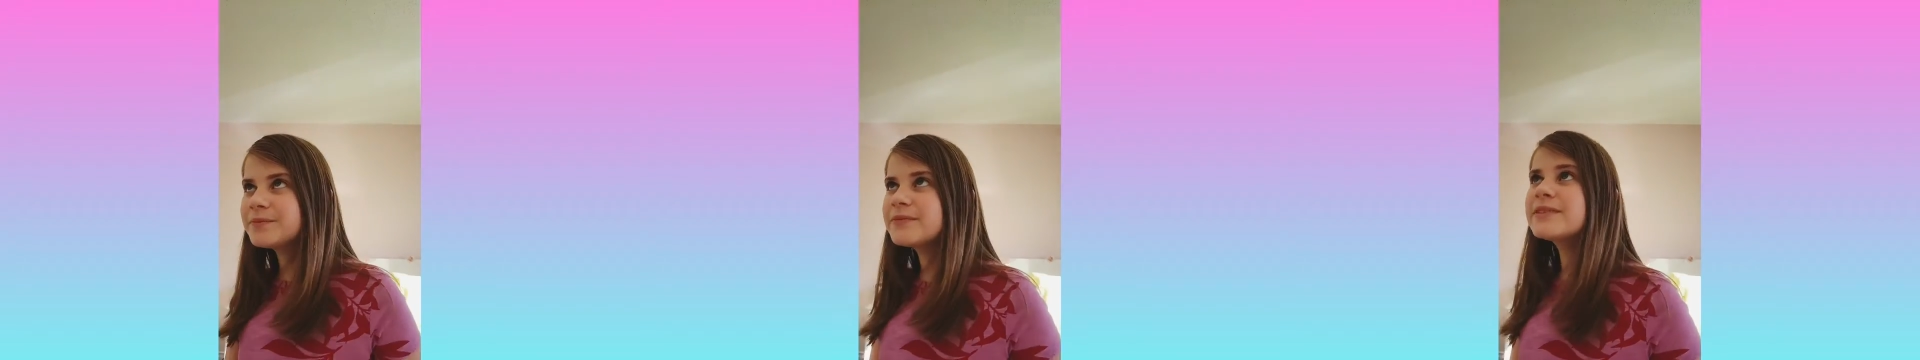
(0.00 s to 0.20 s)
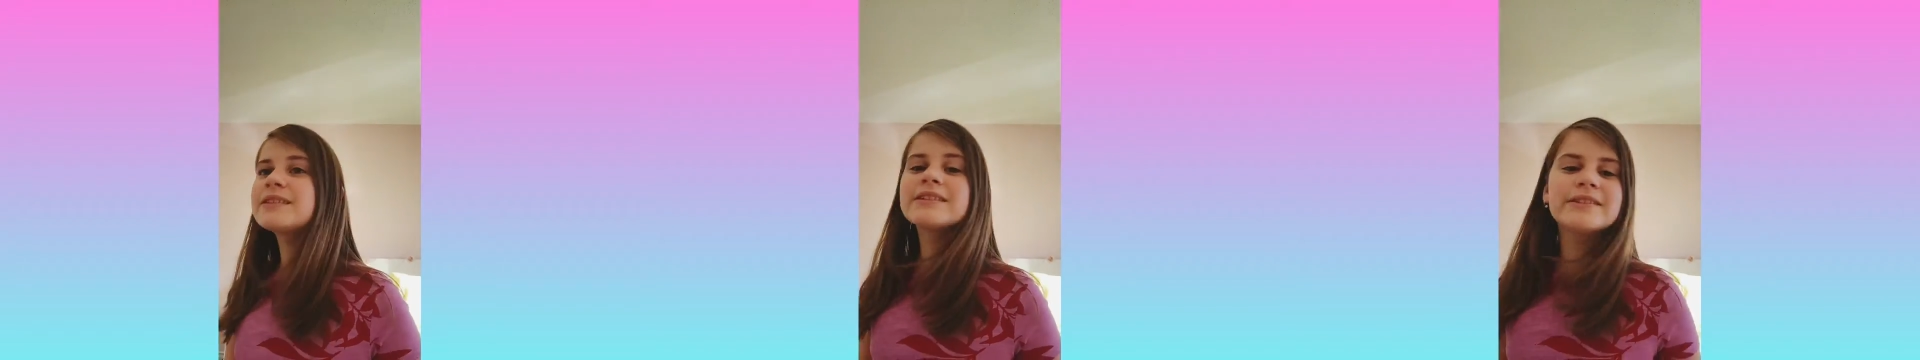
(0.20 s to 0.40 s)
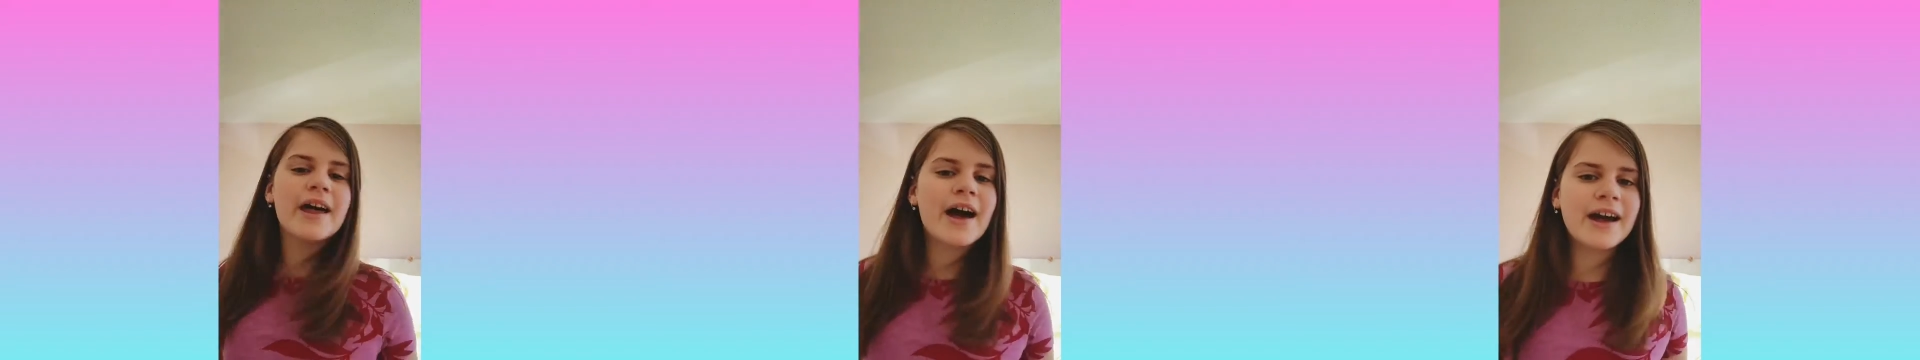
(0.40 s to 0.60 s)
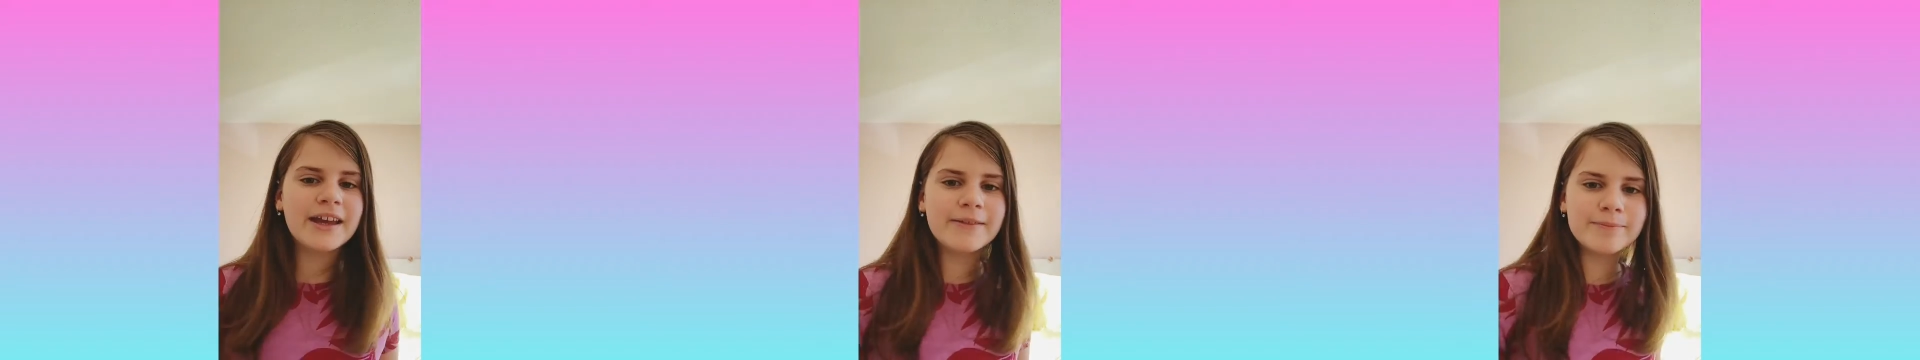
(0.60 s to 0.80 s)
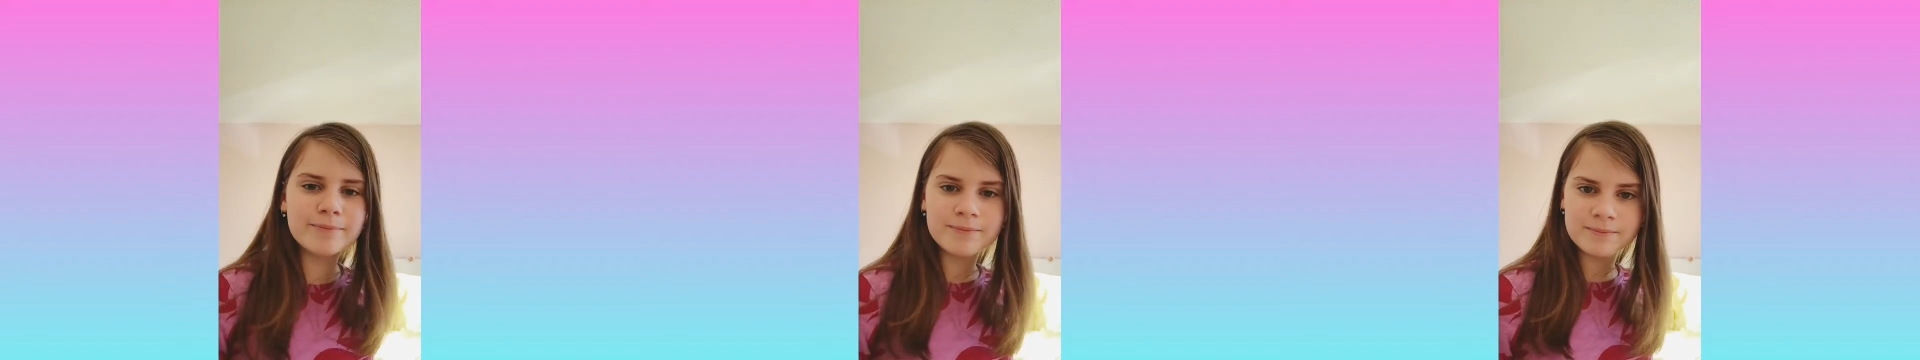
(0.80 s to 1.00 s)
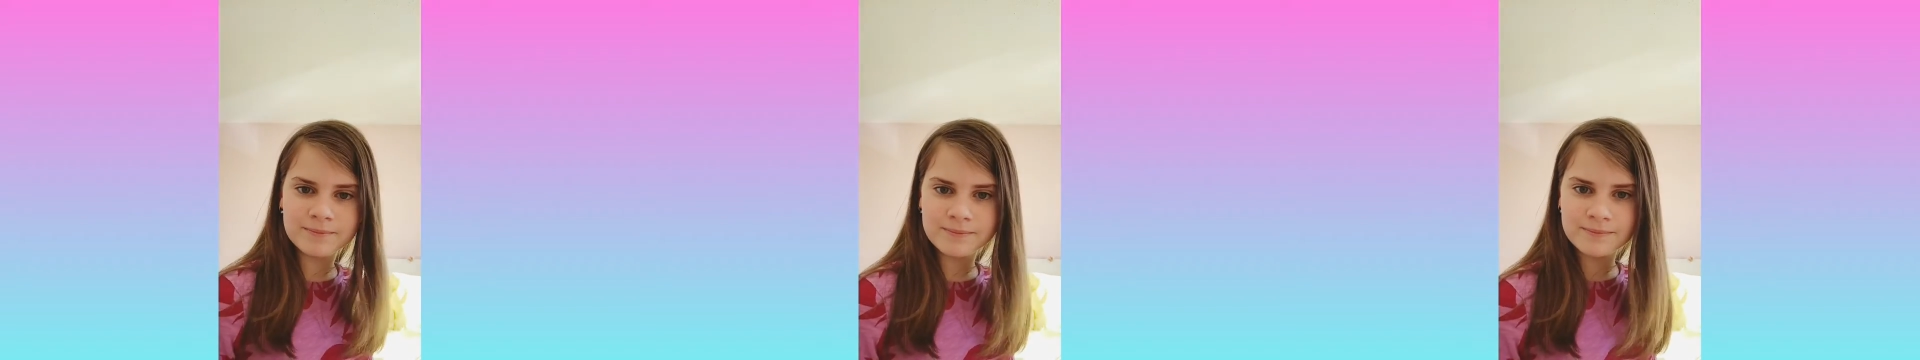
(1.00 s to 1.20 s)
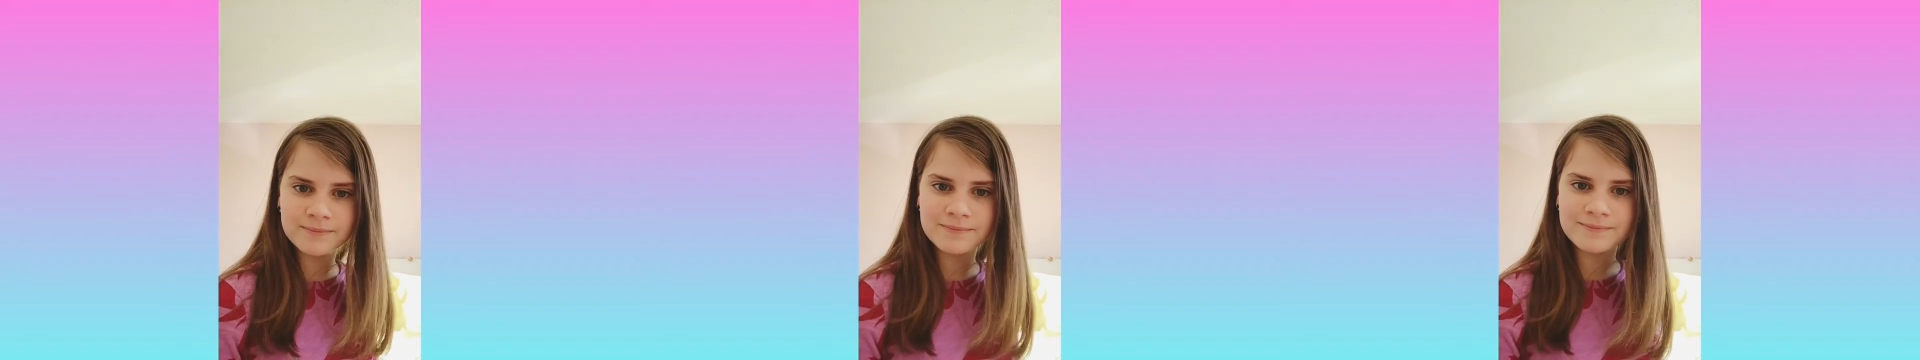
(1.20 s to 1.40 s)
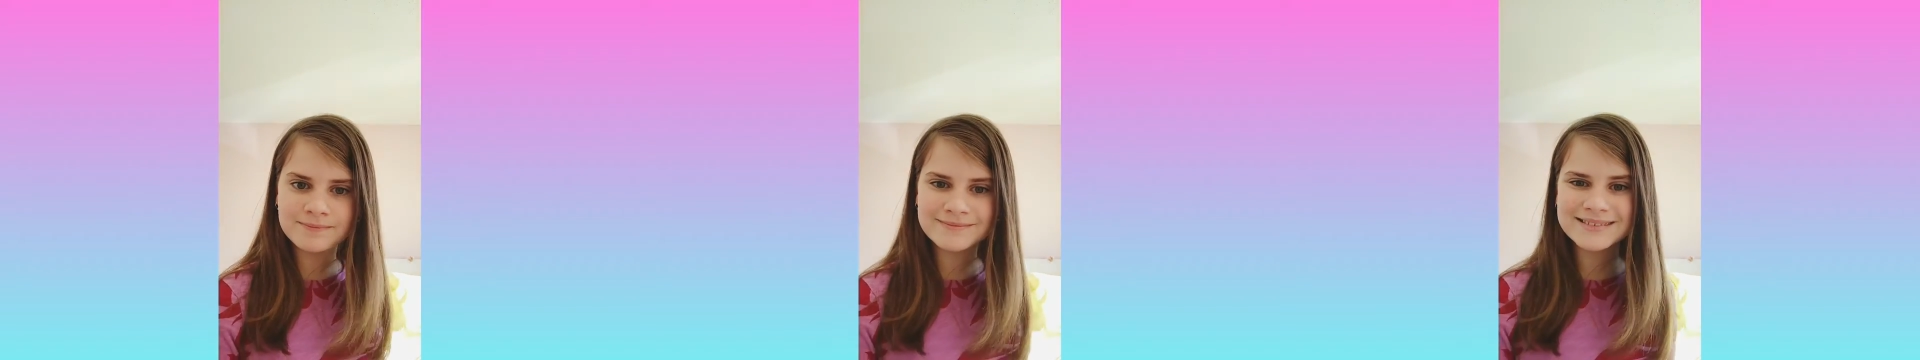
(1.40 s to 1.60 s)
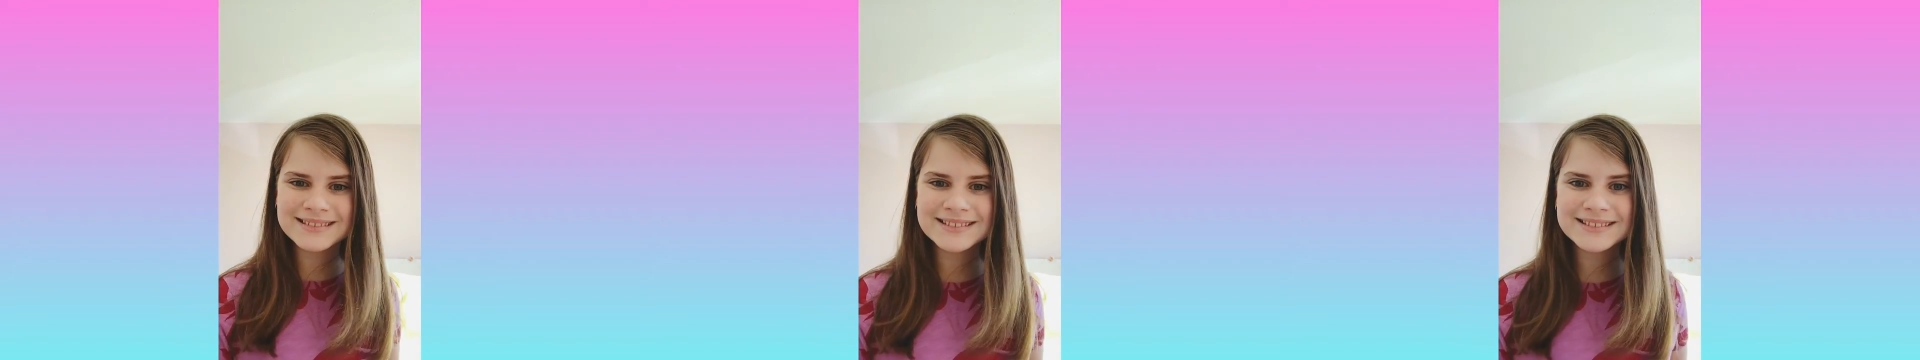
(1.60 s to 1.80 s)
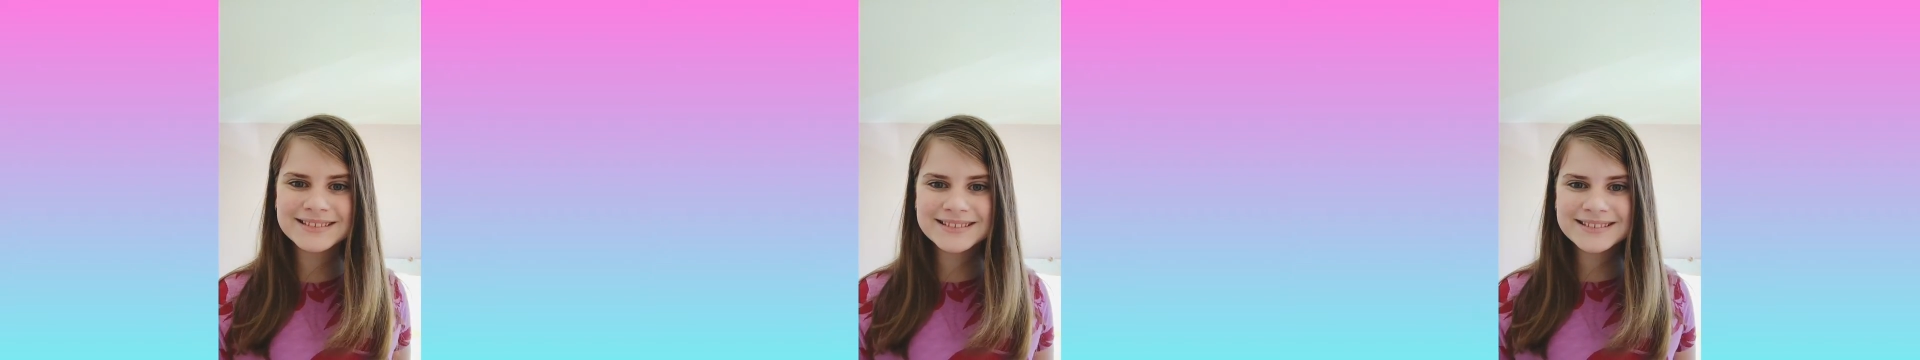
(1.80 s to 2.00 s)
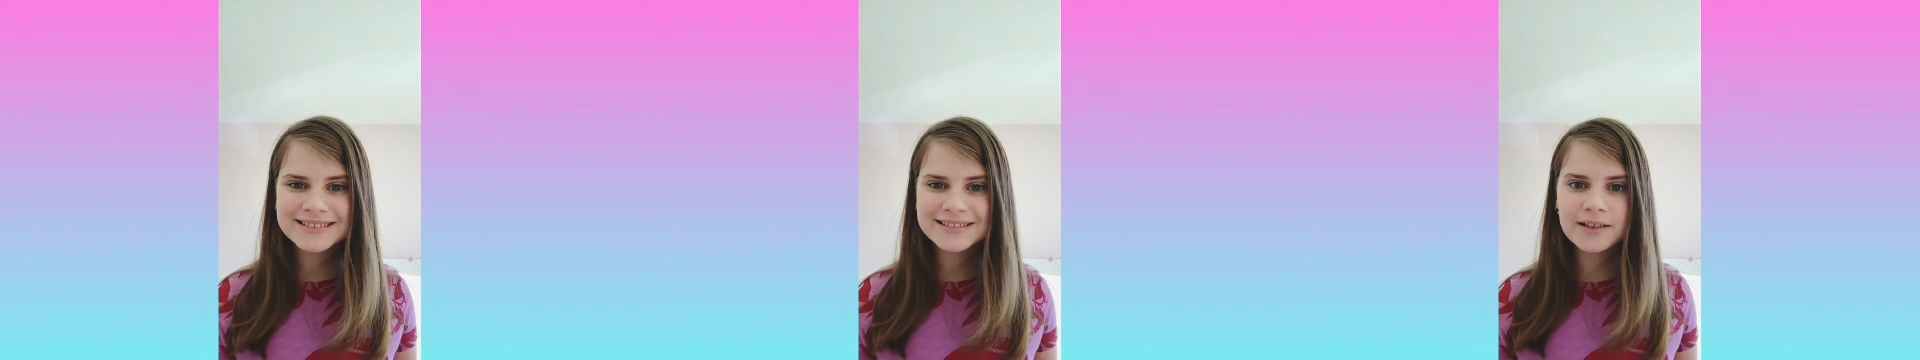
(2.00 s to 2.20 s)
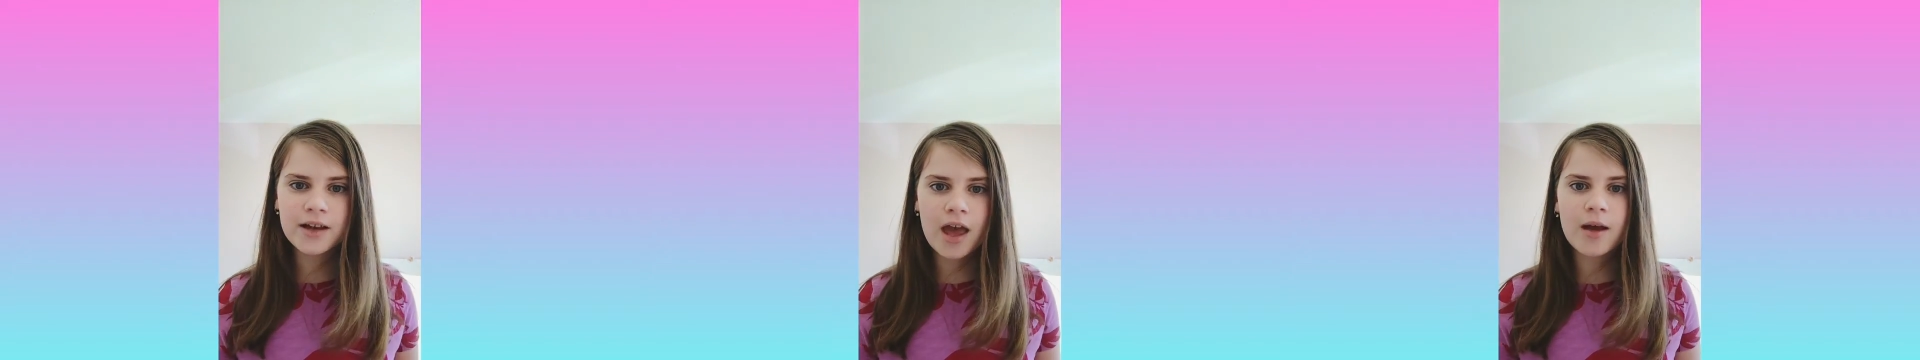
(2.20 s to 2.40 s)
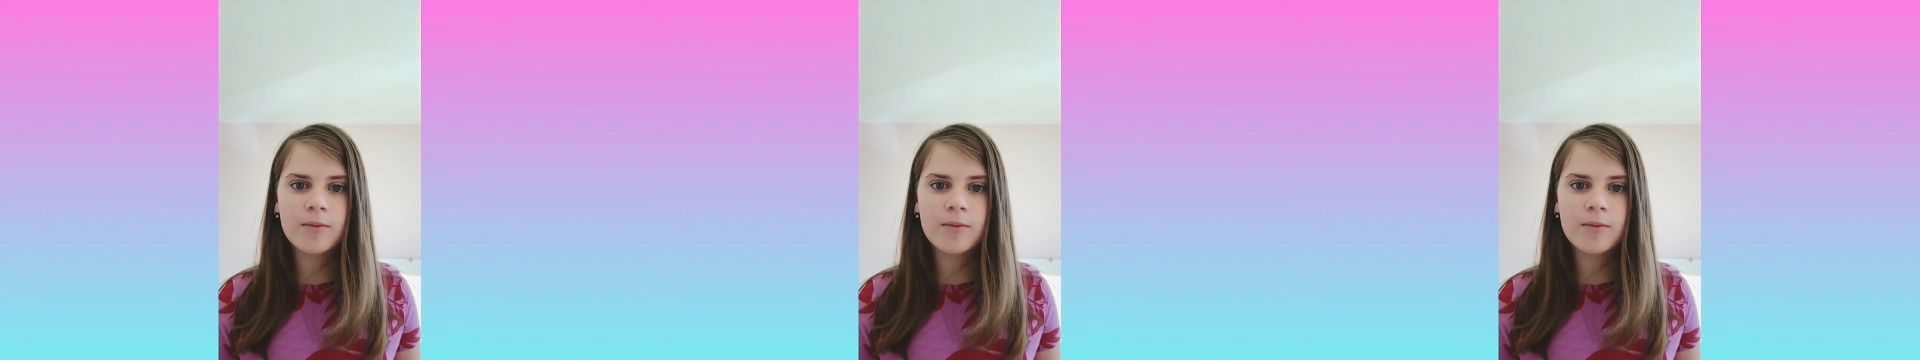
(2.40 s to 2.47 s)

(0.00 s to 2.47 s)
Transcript: slime. Okay.